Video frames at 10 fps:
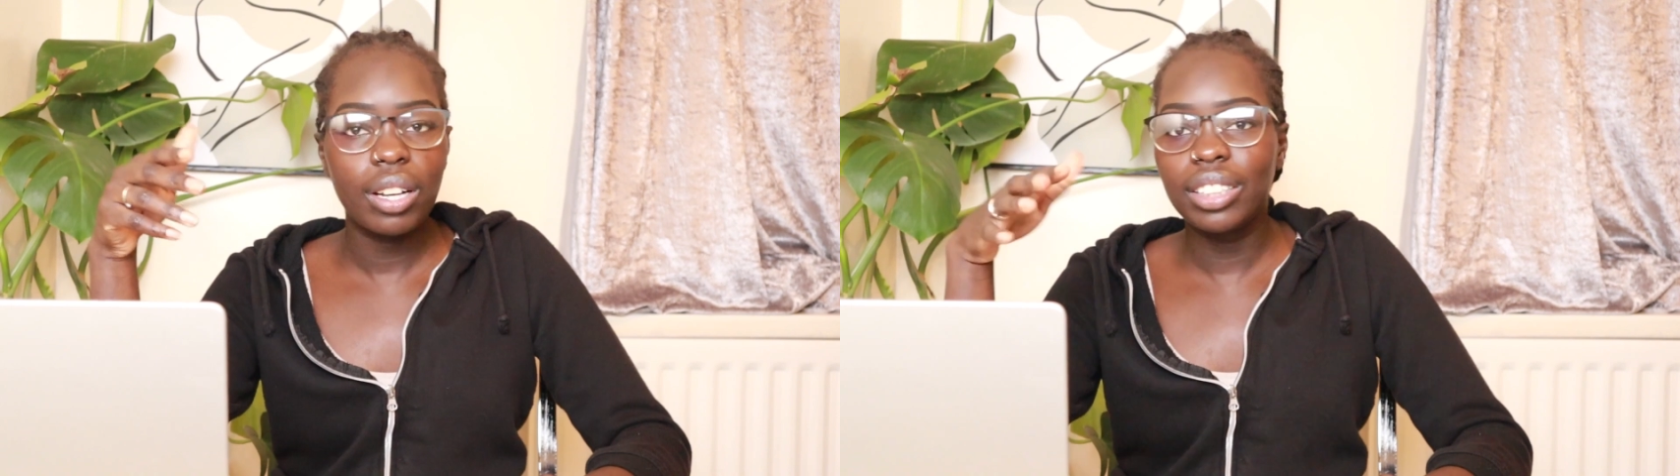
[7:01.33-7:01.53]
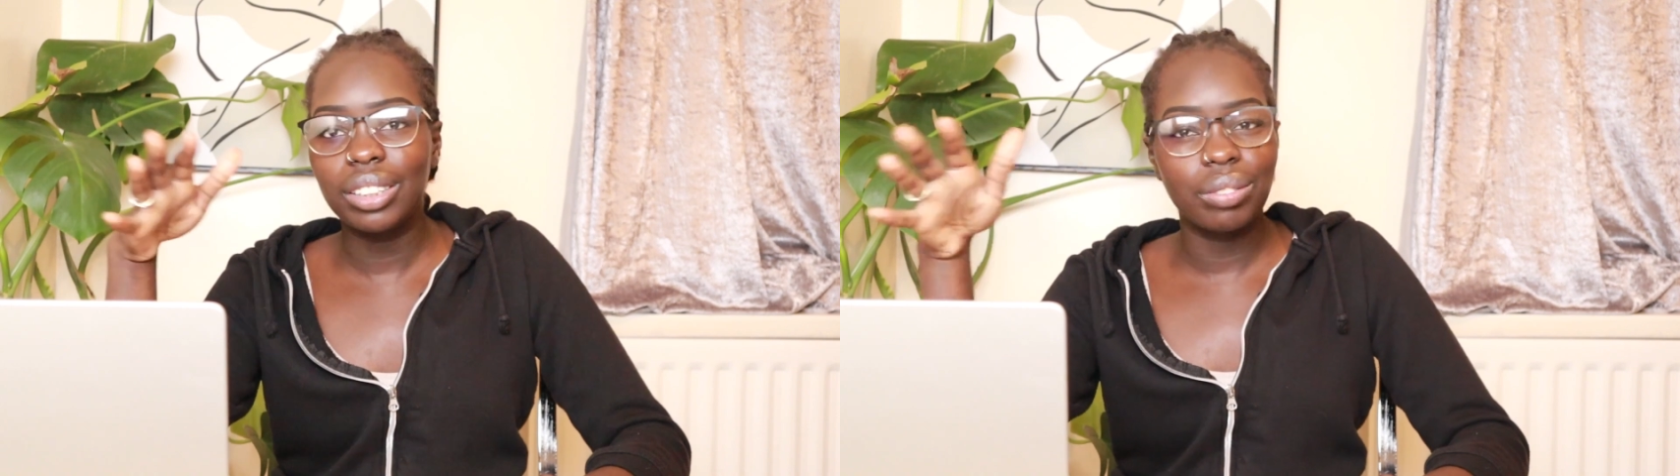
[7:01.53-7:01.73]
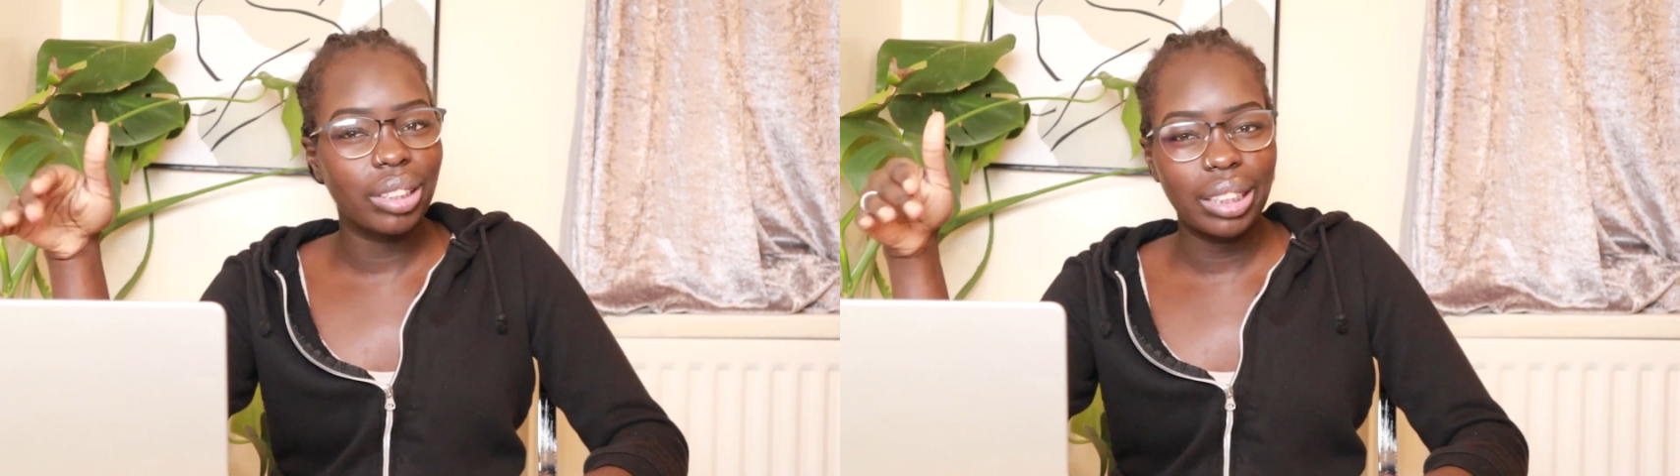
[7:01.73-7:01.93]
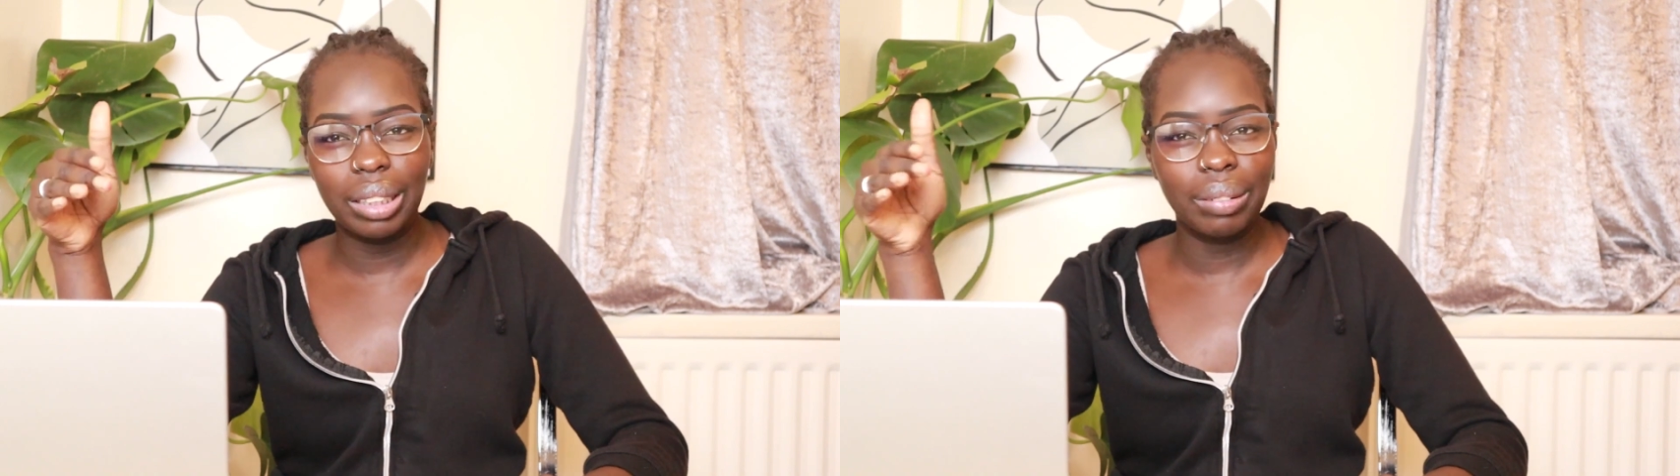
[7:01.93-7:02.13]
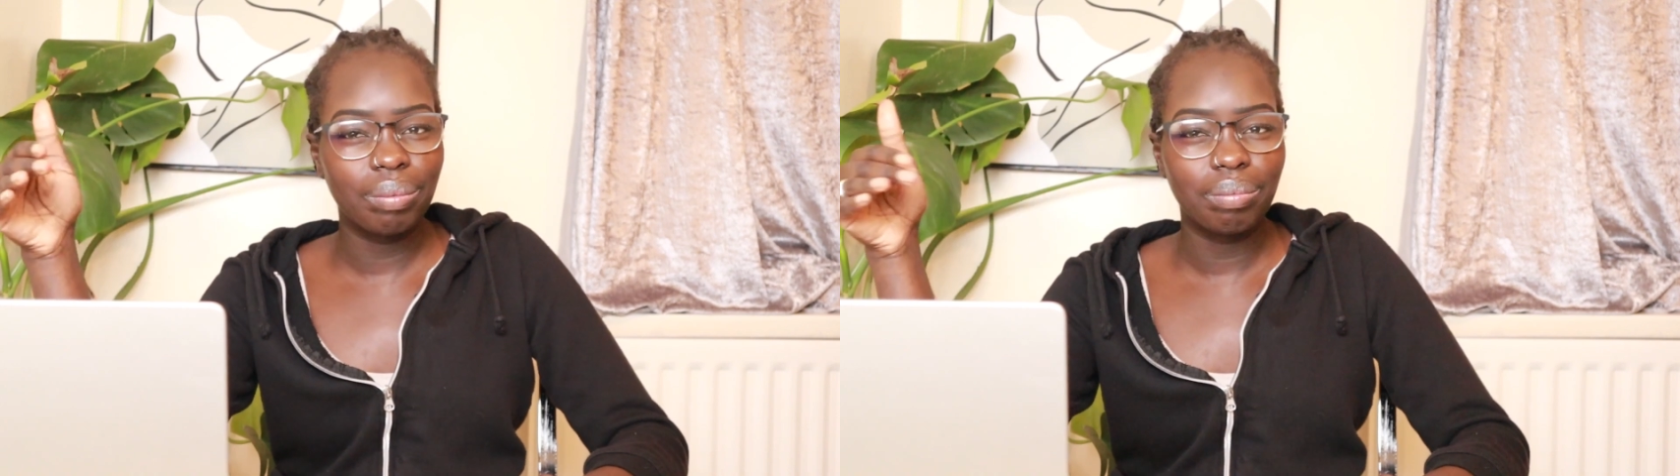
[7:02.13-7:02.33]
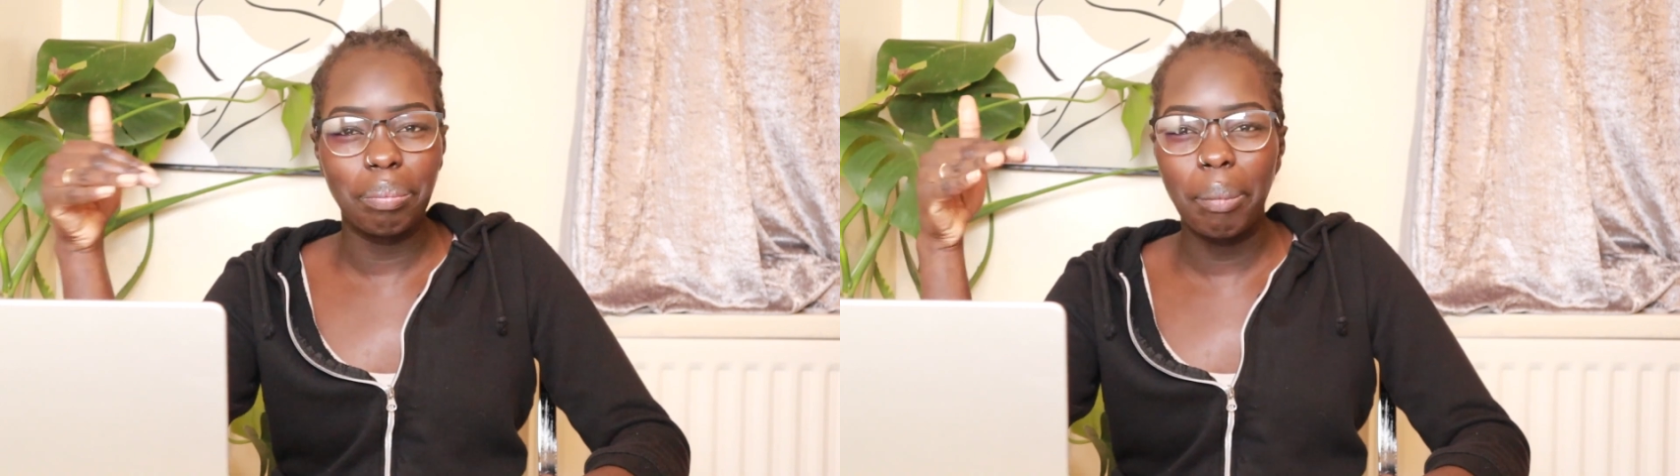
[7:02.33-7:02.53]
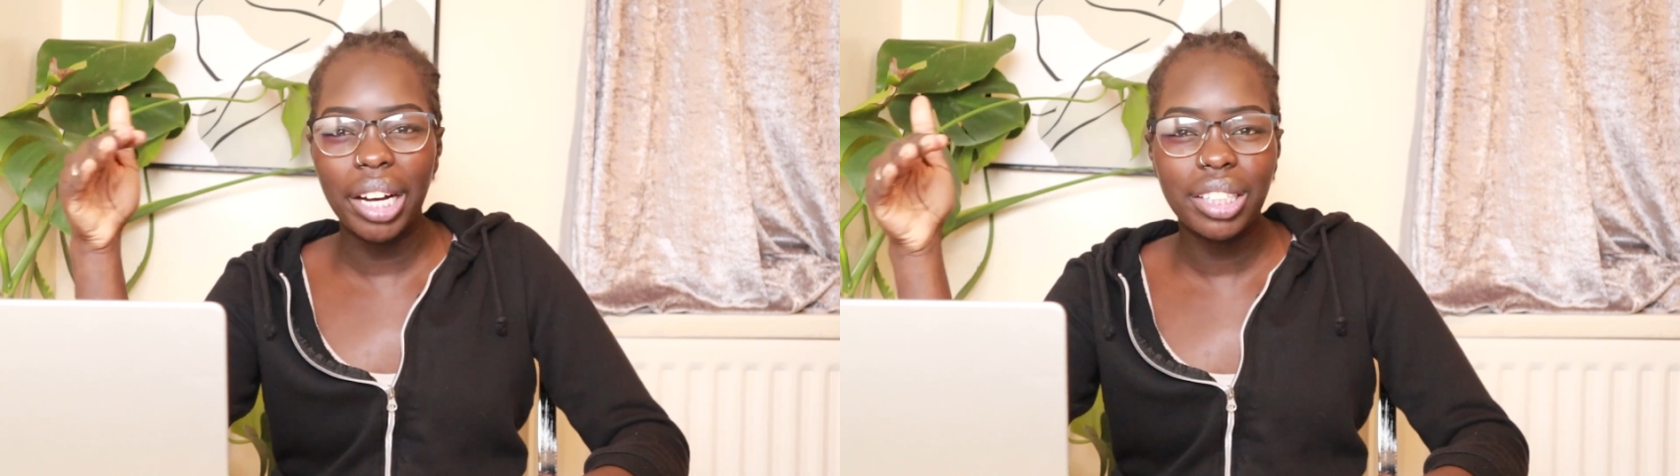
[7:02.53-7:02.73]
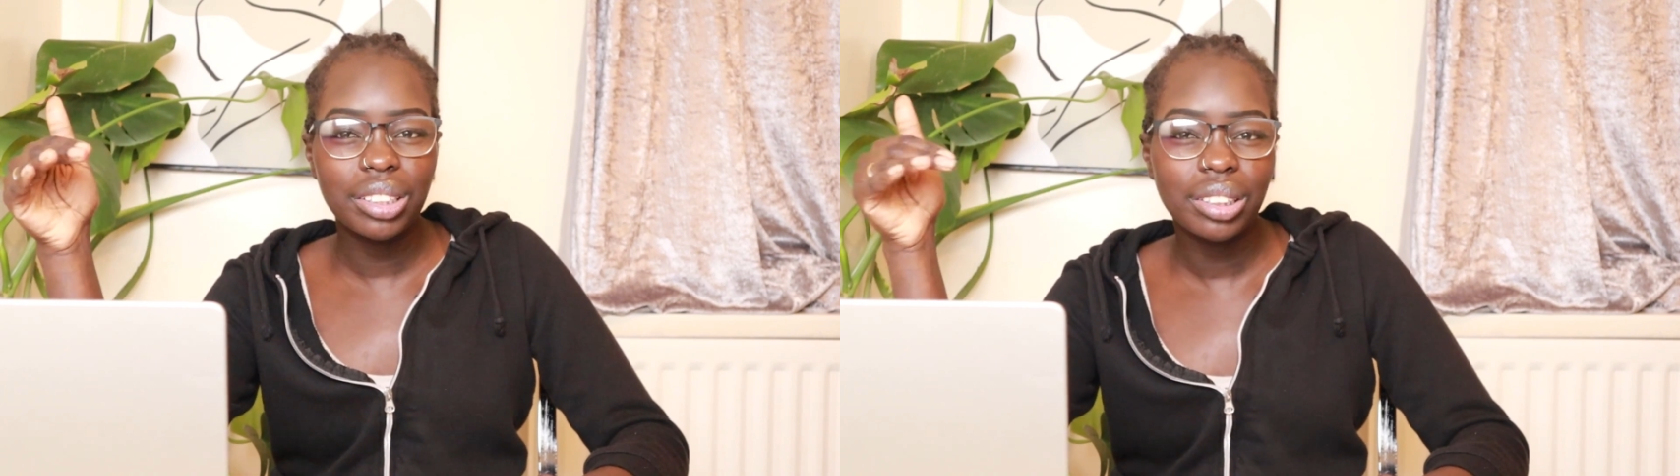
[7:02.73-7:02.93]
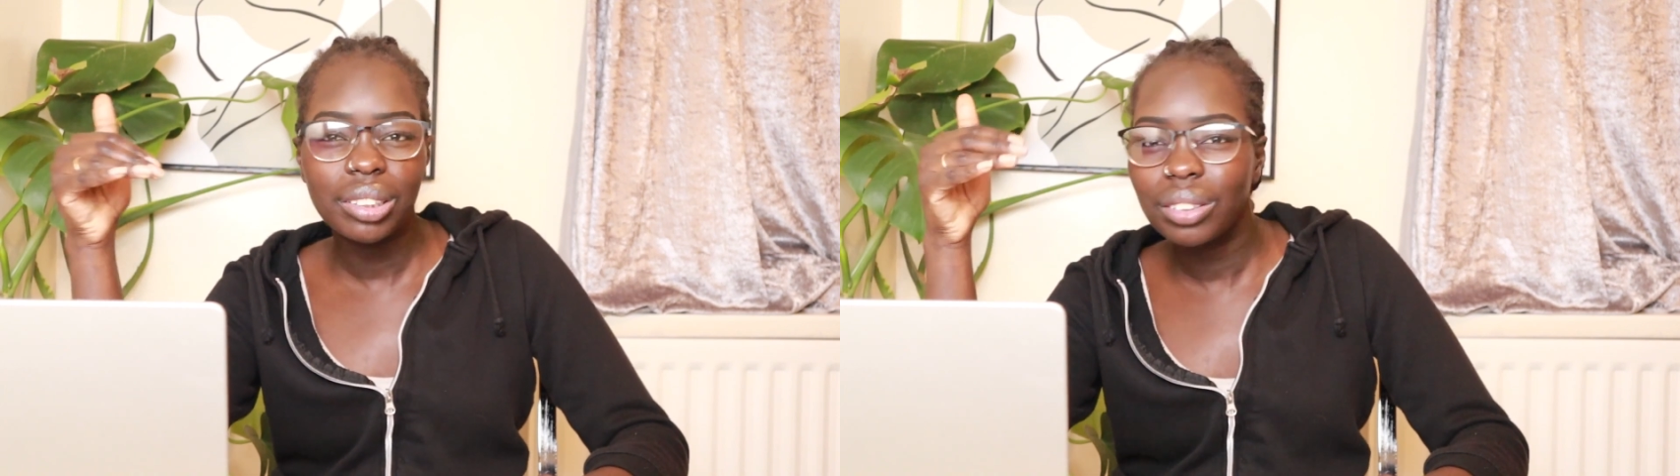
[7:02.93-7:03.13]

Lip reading: isn't really much